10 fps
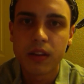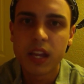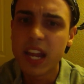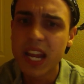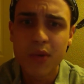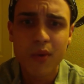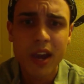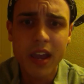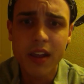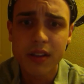in any
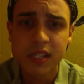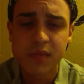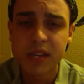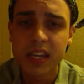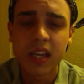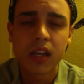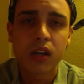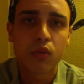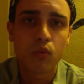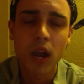way,
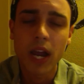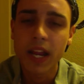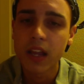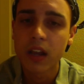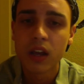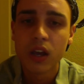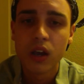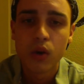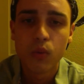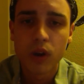speaking, writing,
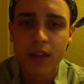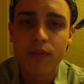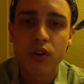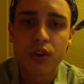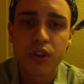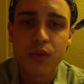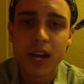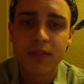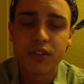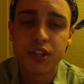whatever you
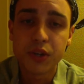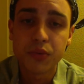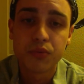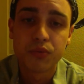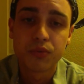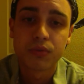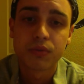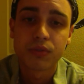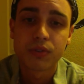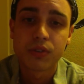have to do.
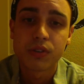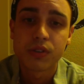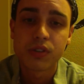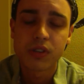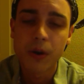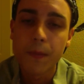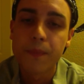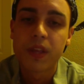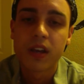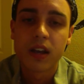So
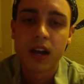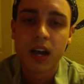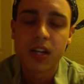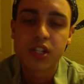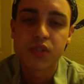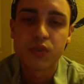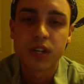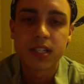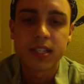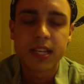I just
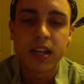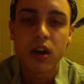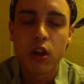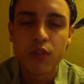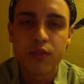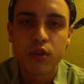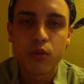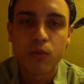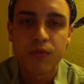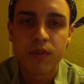wanted to thank all of
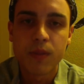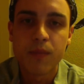you from